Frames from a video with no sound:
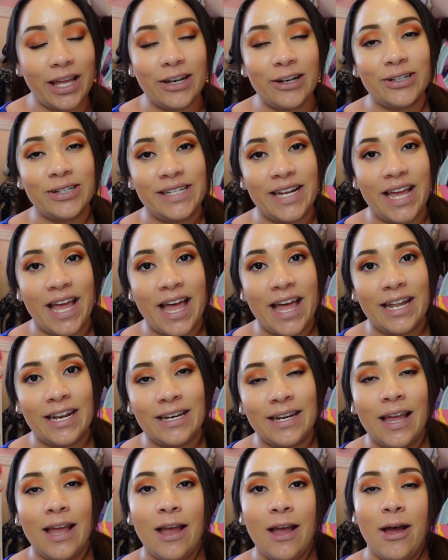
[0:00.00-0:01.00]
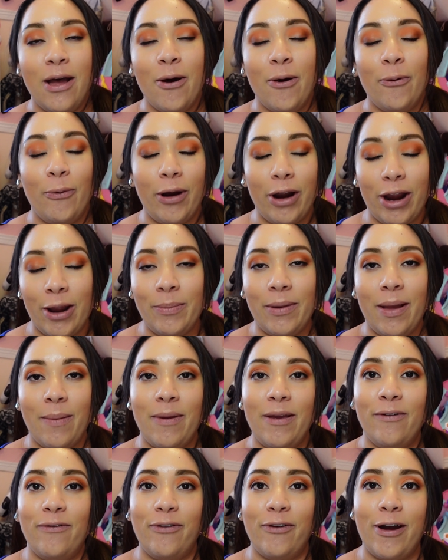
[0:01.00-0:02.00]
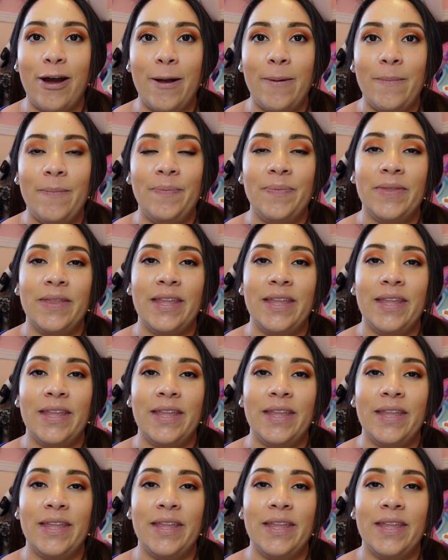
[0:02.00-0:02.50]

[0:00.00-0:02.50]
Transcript: understand where I'm coming from.